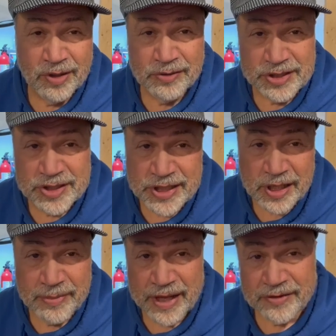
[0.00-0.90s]
we just hit
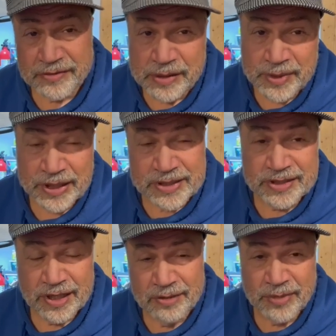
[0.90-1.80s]
about 3
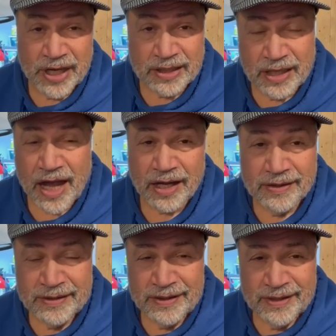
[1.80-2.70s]
minutes on my clock,
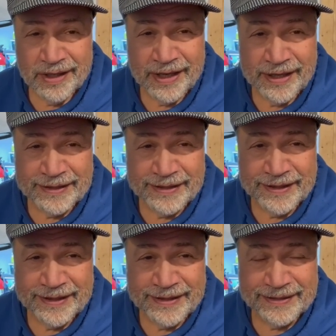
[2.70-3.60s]
and
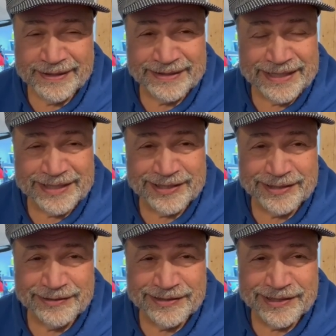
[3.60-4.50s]
I'll see you soon.